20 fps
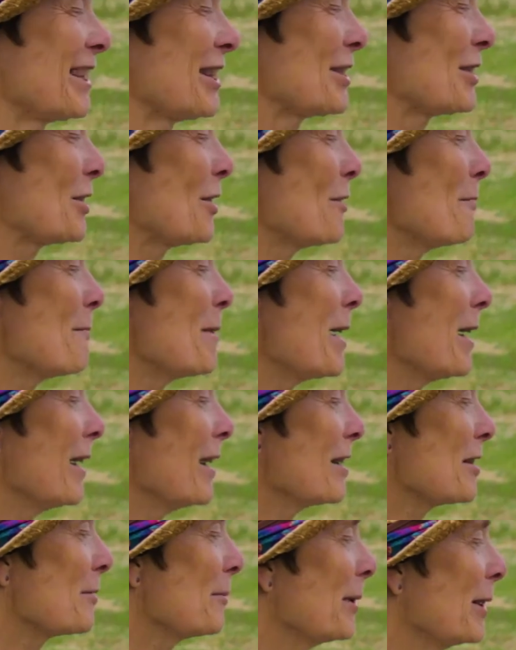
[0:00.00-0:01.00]
So my
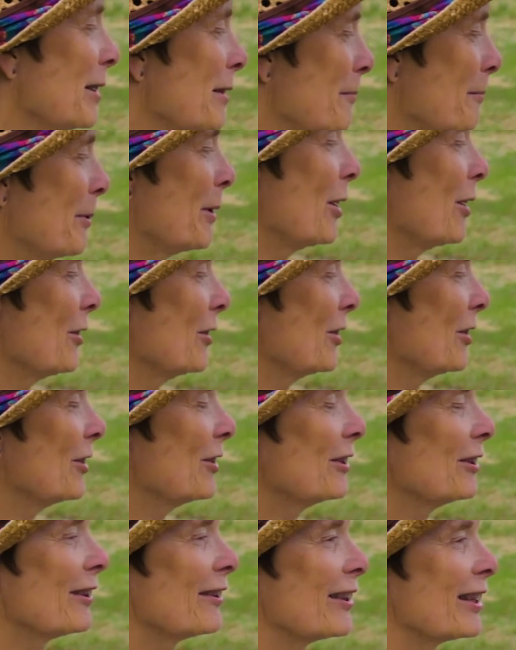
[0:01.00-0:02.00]
husband and
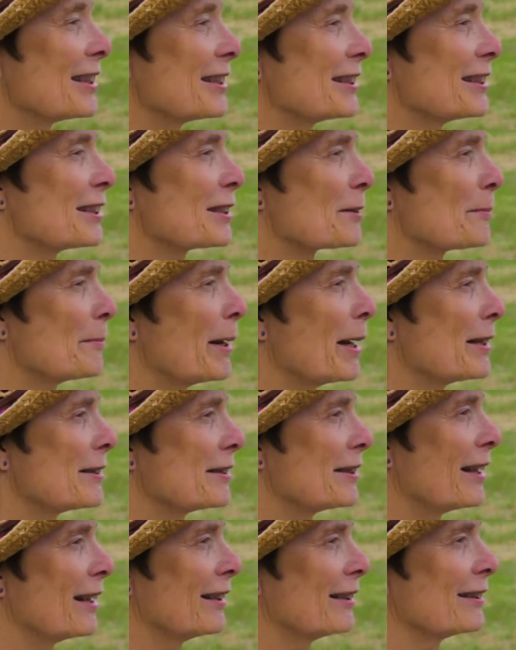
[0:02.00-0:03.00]
partner, that's his mad
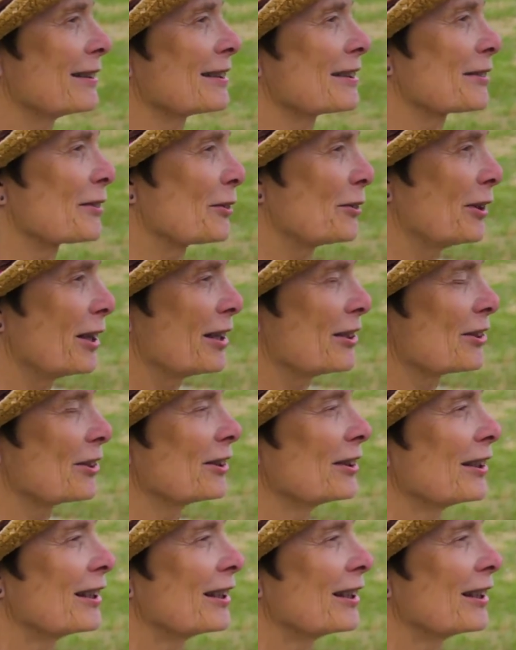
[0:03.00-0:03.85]
scientist creation.